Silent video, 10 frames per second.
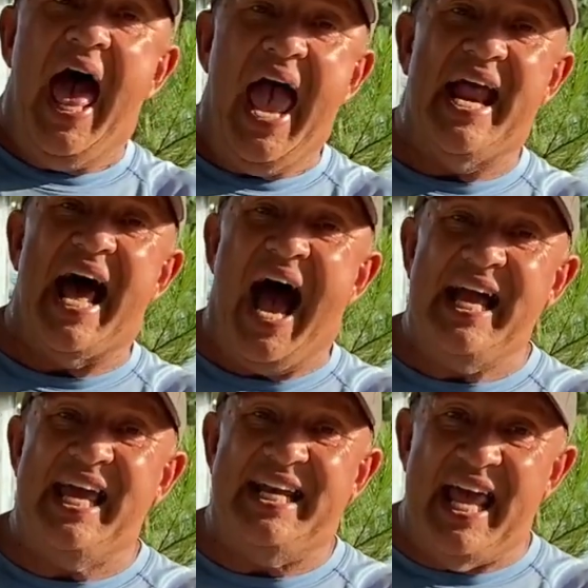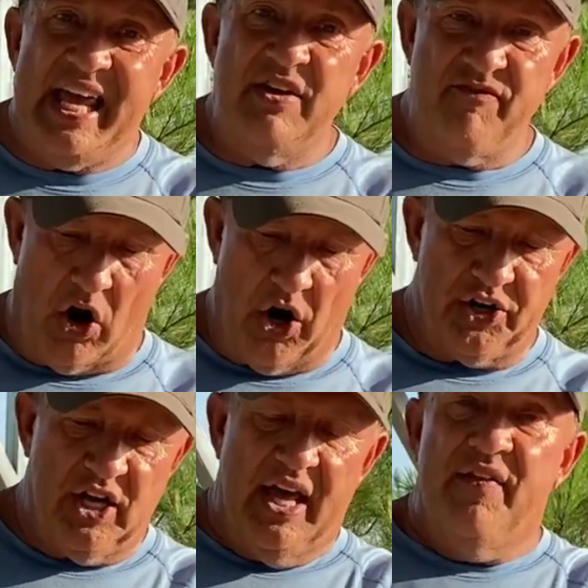and I can
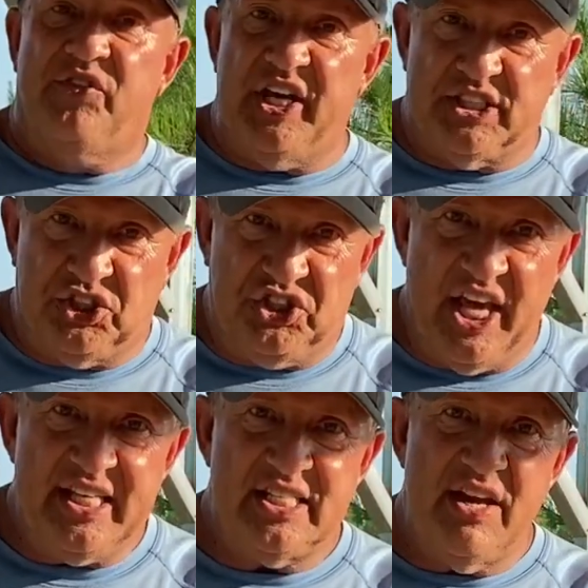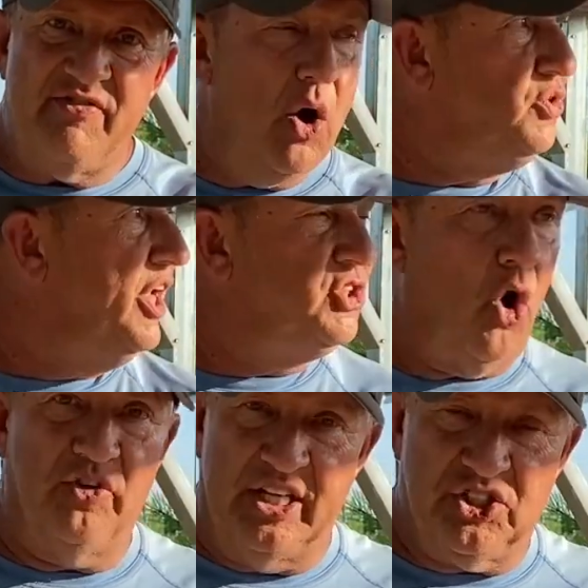invert this DC voltage,
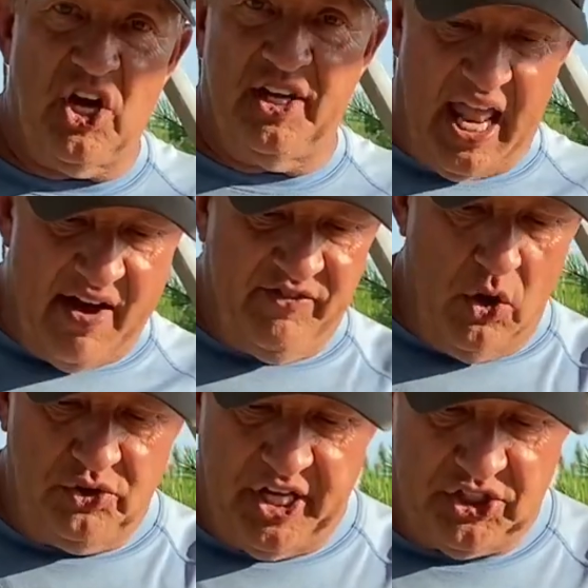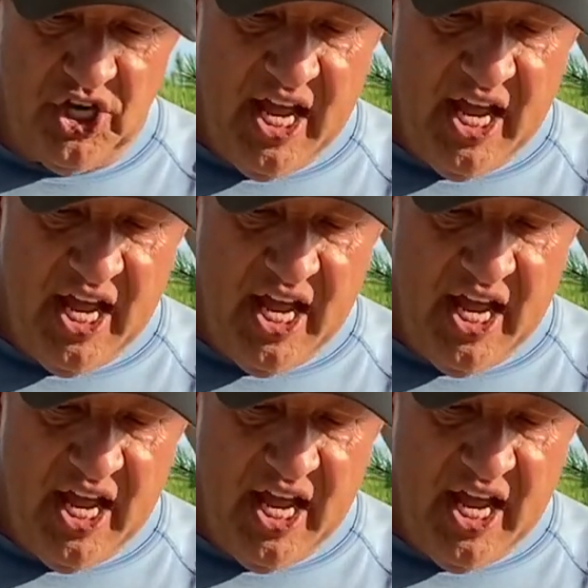or this sunlight voltage,